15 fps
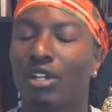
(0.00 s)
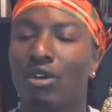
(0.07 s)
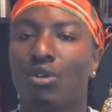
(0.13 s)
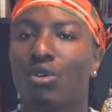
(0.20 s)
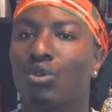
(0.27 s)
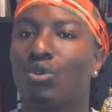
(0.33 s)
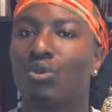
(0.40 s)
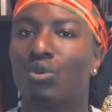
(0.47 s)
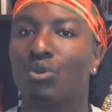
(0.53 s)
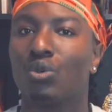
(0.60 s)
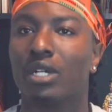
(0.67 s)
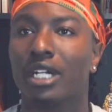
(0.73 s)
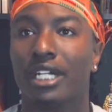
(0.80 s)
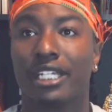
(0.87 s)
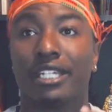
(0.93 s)
know who
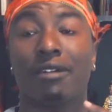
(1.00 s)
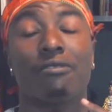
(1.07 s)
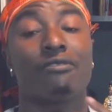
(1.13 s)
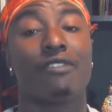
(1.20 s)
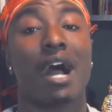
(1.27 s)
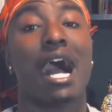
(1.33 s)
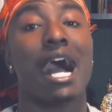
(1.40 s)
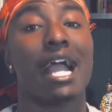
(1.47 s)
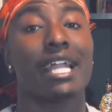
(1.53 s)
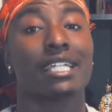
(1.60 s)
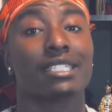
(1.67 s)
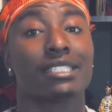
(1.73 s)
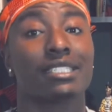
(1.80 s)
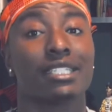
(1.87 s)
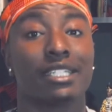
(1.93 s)

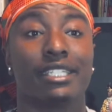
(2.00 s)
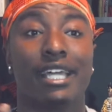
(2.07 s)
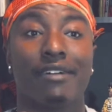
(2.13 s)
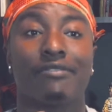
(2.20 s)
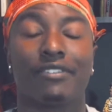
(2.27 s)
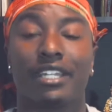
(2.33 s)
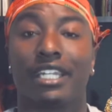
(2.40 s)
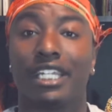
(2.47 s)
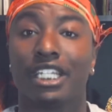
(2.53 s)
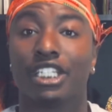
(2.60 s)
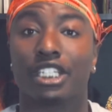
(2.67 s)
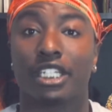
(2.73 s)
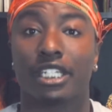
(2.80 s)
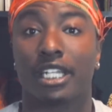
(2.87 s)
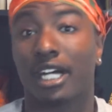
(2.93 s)
defines the
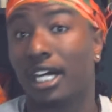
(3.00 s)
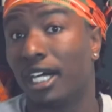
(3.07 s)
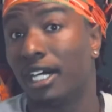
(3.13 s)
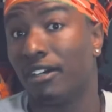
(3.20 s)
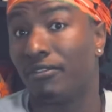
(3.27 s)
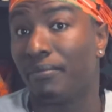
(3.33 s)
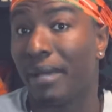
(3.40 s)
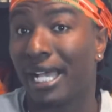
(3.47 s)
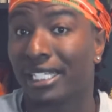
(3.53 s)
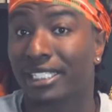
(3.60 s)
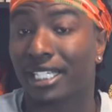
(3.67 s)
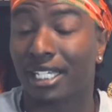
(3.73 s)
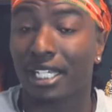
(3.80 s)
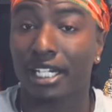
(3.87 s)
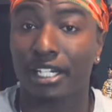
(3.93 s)
definition of
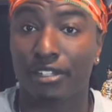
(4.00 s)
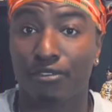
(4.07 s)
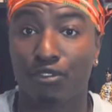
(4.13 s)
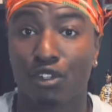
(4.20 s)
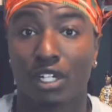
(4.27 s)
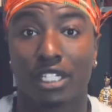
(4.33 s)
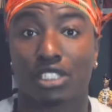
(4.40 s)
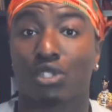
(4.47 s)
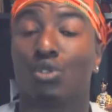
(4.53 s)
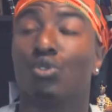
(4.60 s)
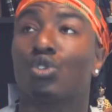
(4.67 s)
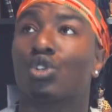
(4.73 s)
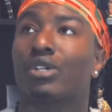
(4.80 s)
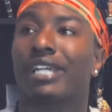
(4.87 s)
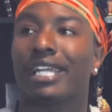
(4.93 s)
masculinity for us,
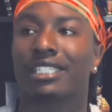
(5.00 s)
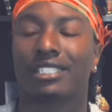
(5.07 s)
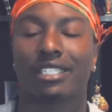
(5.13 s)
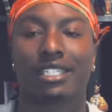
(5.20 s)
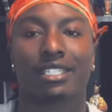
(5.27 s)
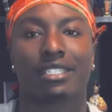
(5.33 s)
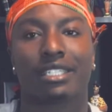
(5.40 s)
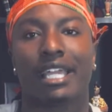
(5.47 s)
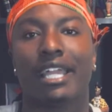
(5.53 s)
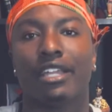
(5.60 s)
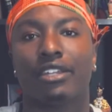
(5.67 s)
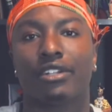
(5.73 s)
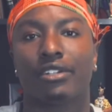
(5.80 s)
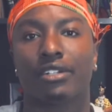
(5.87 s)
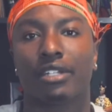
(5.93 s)
who creates this
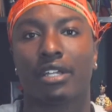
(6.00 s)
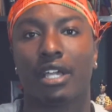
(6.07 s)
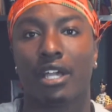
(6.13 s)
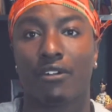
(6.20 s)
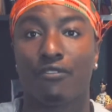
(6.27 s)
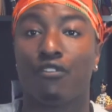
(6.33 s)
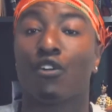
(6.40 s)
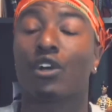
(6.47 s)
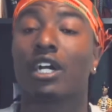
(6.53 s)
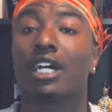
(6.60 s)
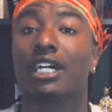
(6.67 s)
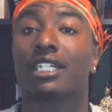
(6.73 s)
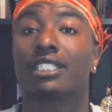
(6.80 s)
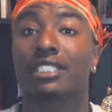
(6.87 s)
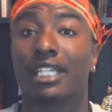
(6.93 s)
standard for
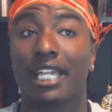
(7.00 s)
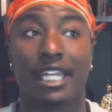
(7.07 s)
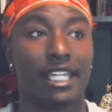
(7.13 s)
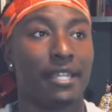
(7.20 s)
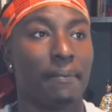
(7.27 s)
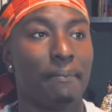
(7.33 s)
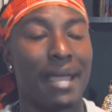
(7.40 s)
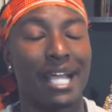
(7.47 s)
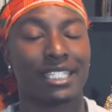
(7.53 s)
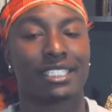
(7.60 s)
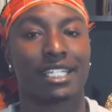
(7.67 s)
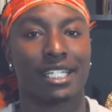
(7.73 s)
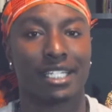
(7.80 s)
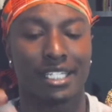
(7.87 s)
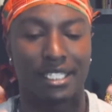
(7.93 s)
us in the
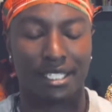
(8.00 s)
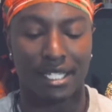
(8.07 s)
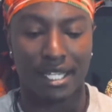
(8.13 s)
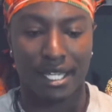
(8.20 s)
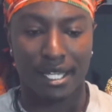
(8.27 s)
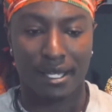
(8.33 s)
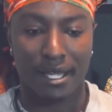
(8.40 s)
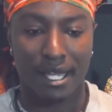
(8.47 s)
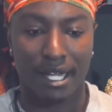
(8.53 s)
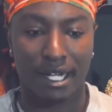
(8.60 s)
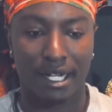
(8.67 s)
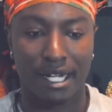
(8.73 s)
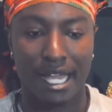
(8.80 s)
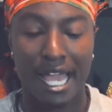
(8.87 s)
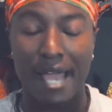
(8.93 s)
masculine
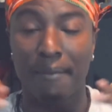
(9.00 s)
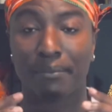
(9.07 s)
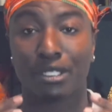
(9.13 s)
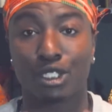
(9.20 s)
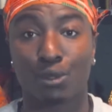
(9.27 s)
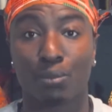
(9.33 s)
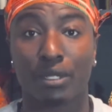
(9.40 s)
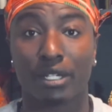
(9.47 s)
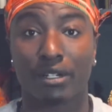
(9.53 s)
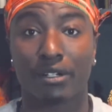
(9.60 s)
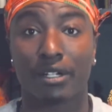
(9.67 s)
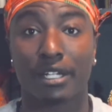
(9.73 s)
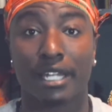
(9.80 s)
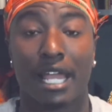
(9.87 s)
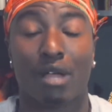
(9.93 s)

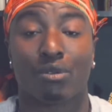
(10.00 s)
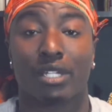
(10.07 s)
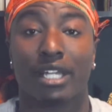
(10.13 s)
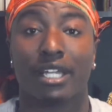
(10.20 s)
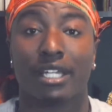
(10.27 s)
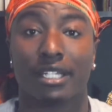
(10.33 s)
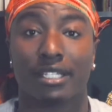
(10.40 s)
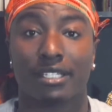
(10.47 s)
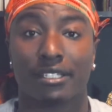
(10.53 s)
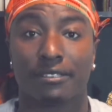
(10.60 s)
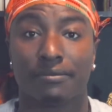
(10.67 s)
atmosphere nowadays.